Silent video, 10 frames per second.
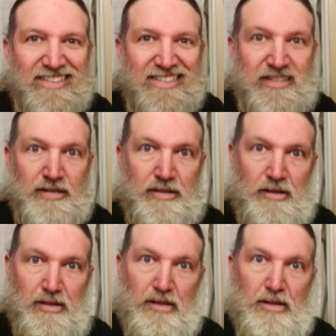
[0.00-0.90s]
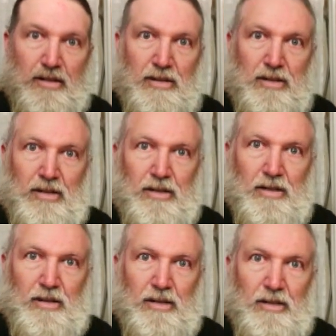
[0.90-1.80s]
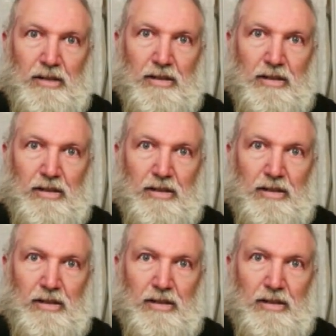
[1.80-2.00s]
(silence)